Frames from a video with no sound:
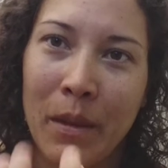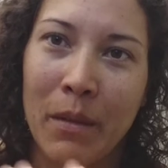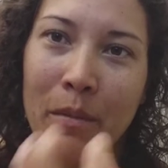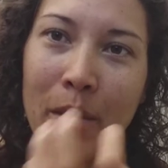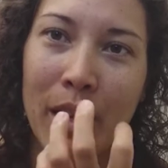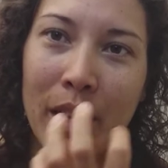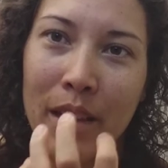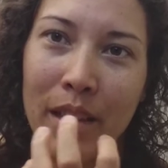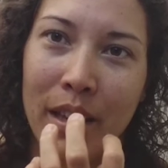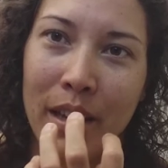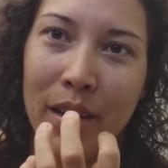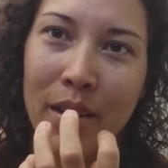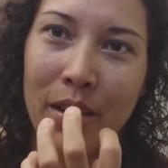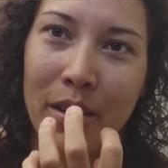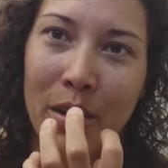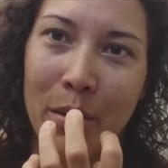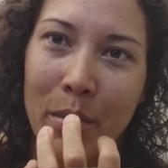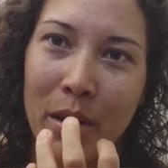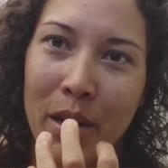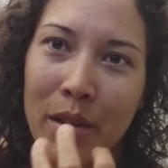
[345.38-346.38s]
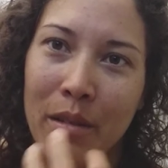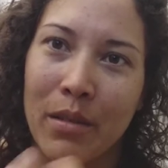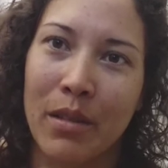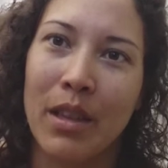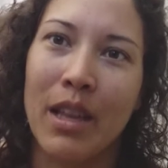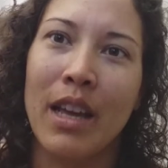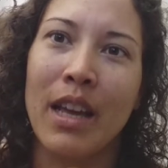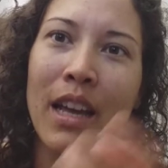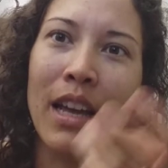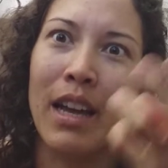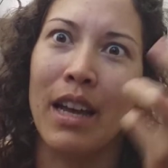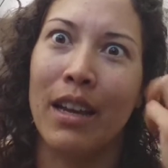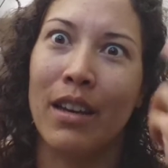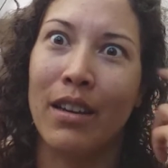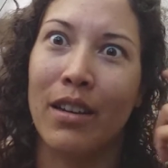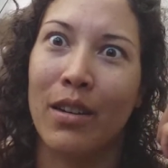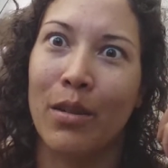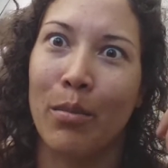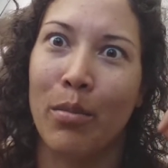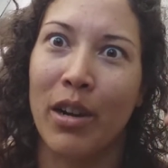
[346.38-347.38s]
regulator in your mouth
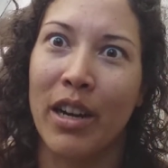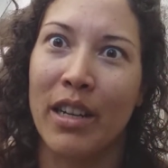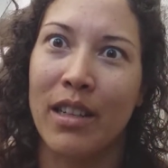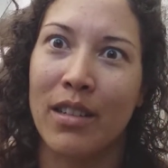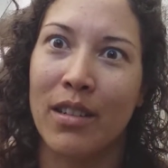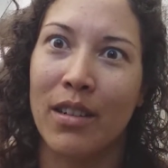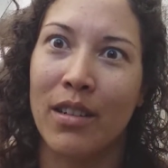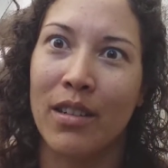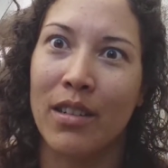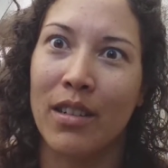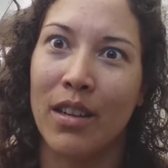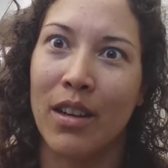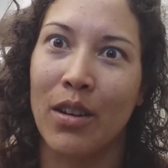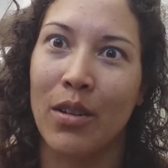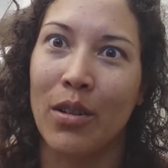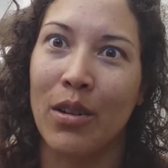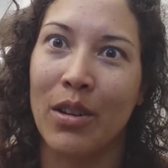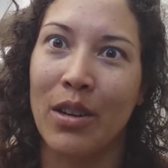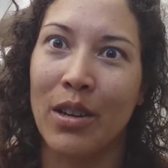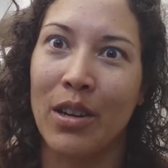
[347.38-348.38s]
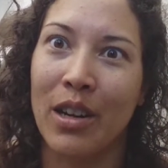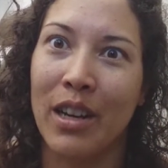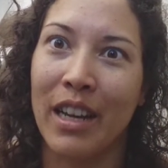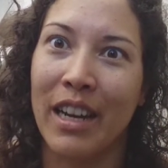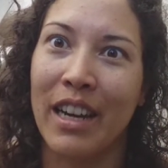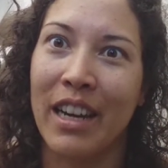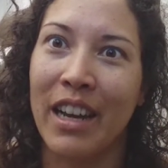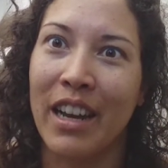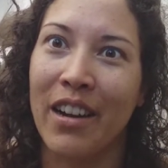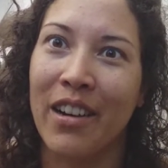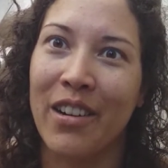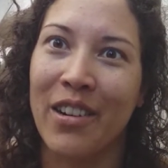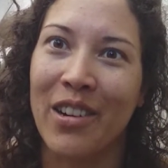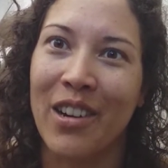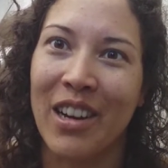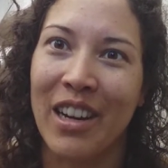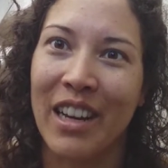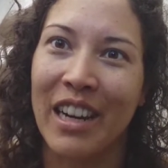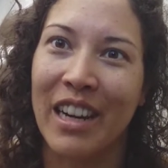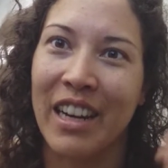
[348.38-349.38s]
and your brain starts to go, oh, you're not getting air, you're
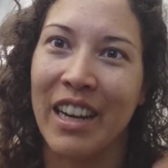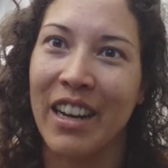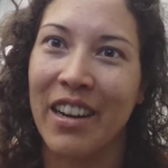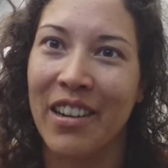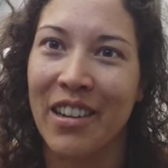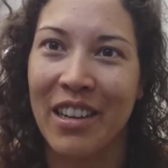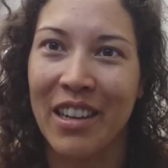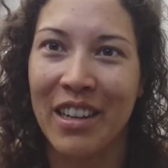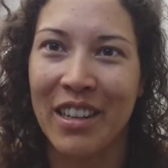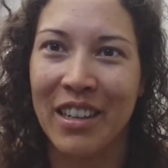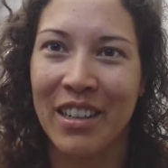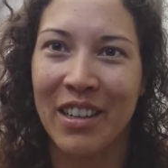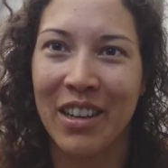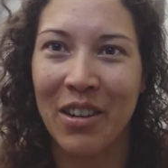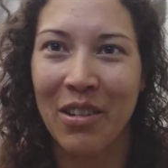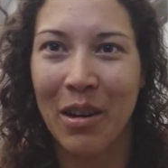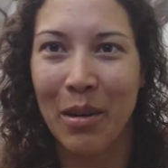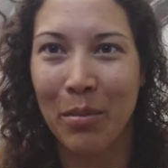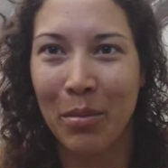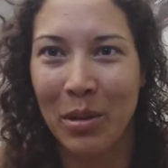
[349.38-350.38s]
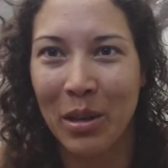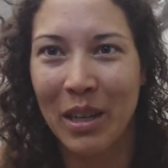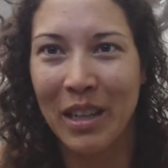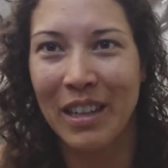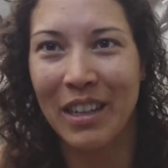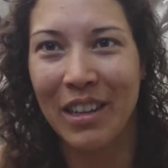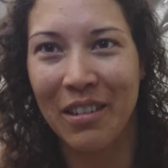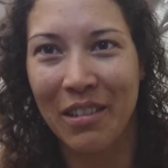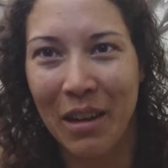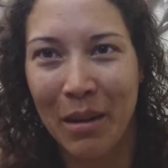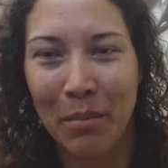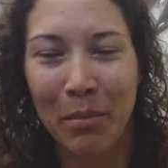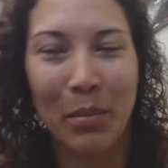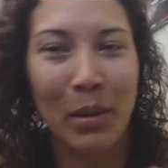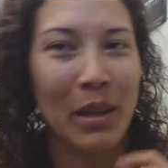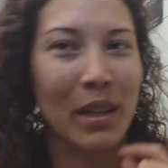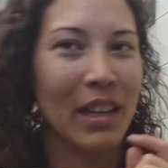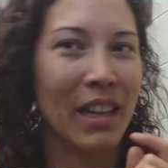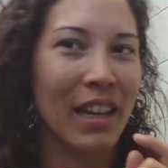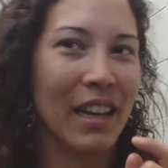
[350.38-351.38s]
not getting air, you need to go up, you need to go up.
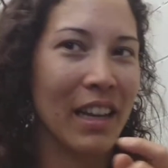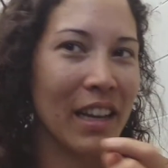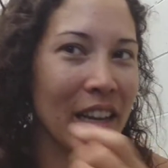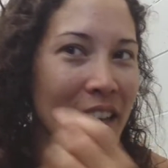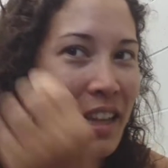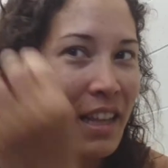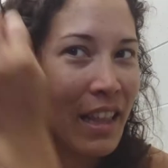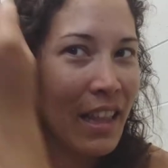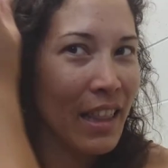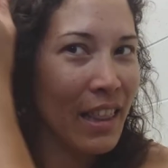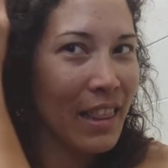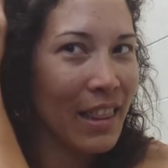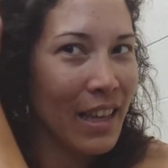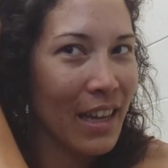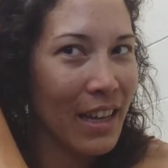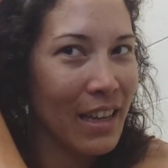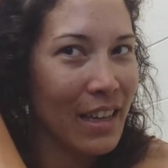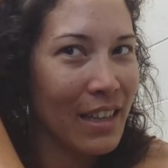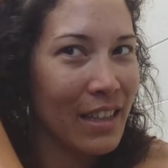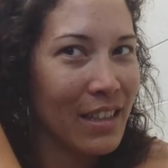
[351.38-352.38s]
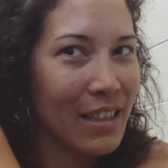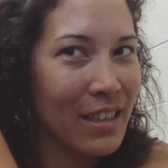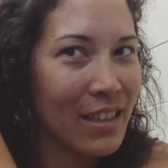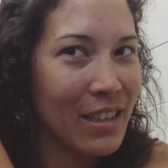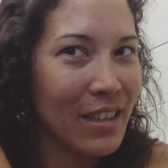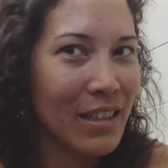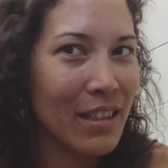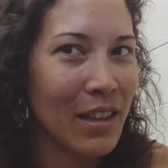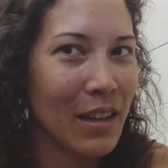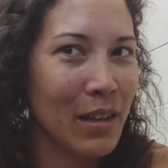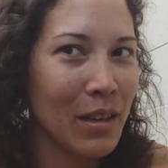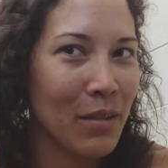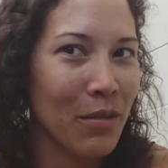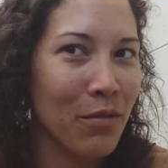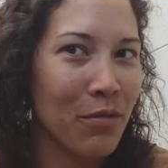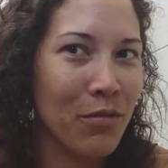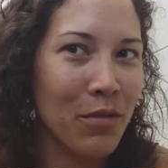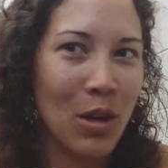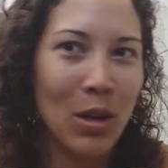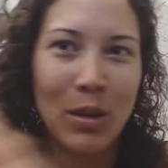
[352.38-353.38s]
But like, that is just a
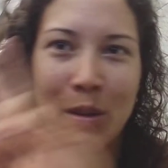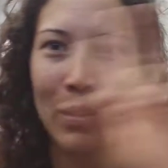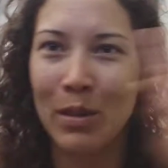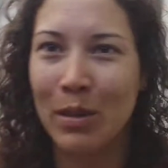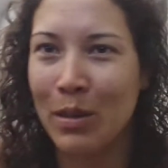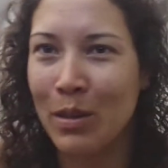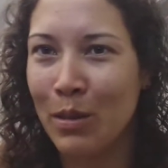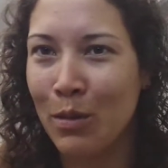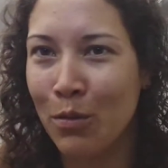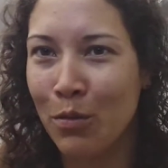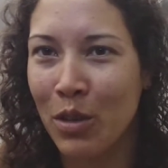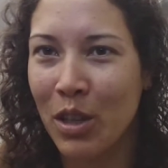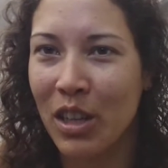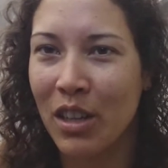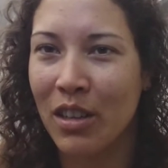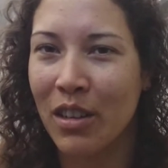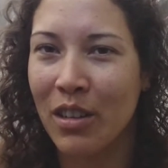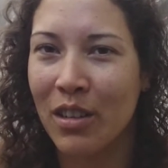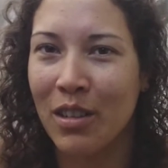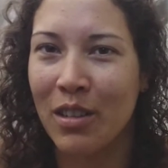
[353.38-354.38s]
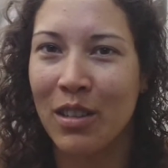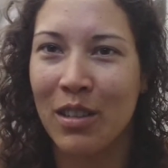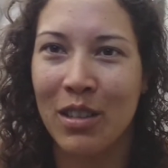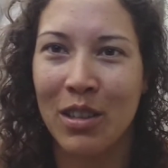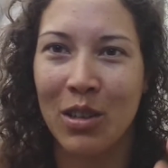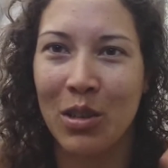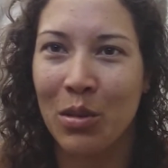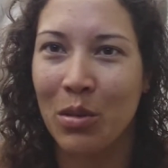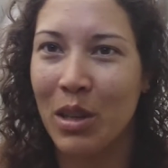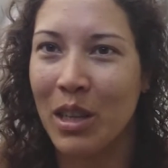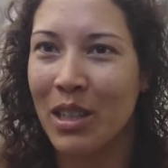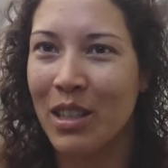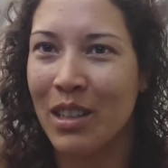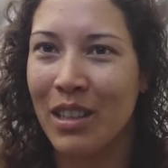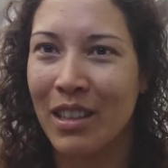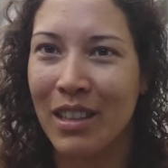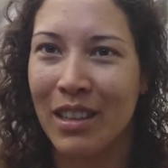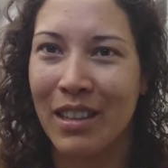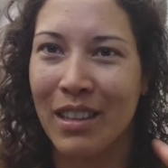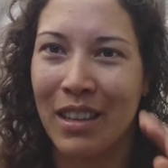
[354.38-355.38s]
false fear
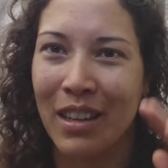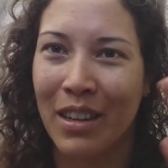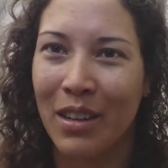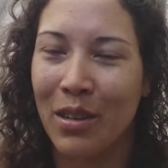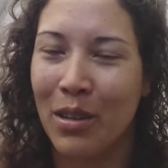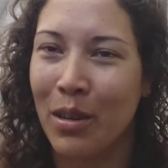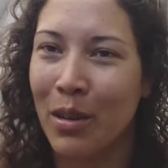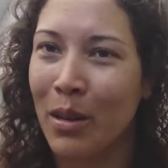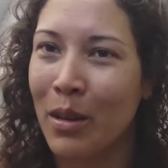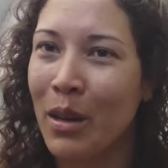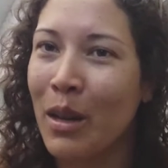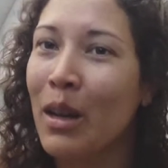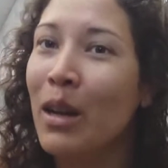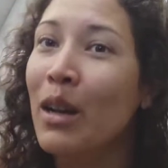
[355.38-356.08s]
situation that your